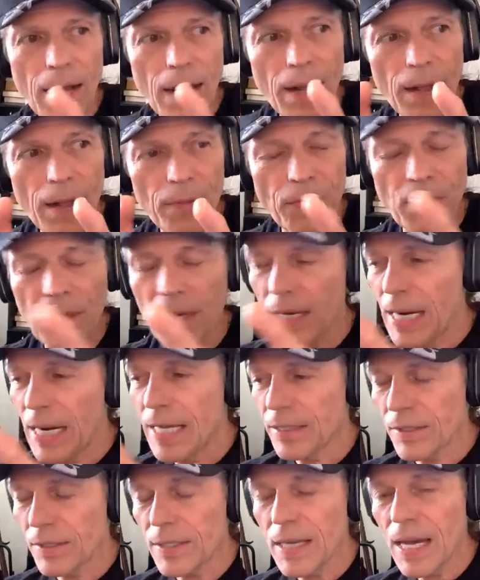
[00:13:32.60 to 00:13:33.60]
And then
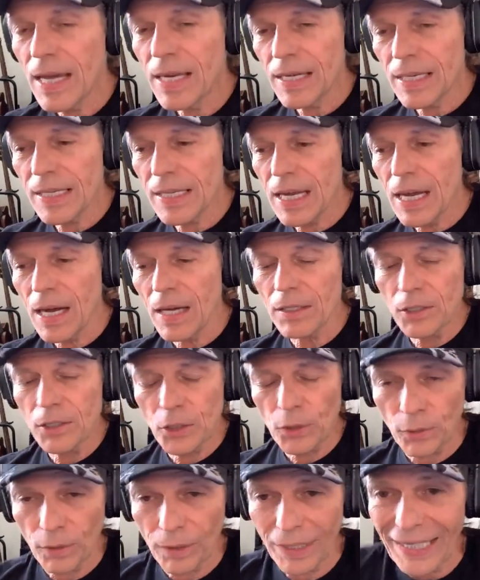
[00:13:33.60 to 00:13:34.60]
it's not
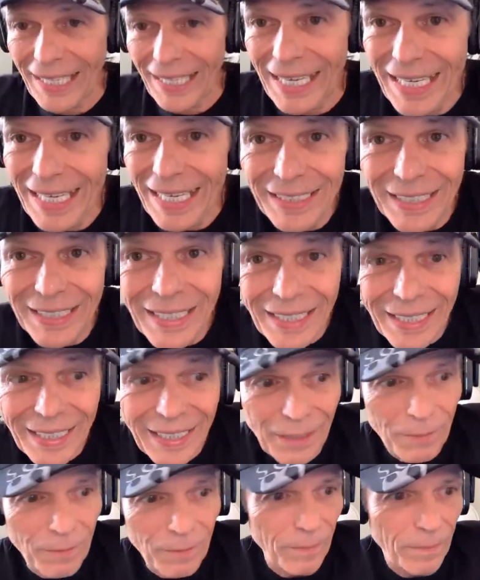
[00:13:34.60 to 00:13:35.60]
until
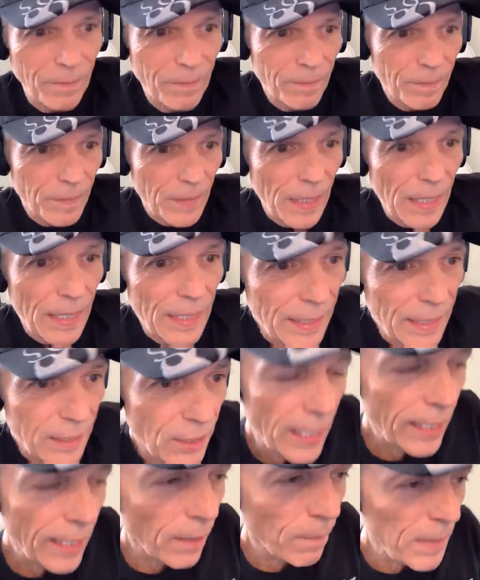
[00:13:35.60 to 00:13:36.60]
lately, and it's
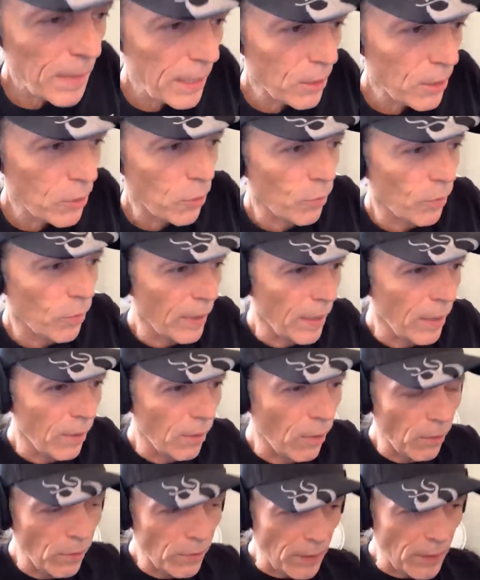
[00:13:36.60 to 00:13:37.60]
taken me into a
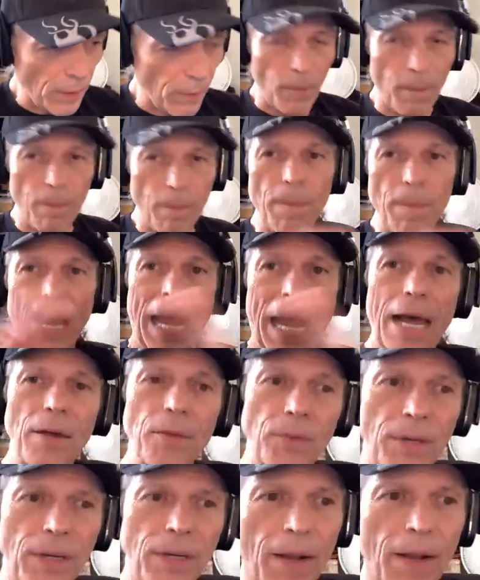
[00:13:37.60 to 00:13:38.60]
whole different path,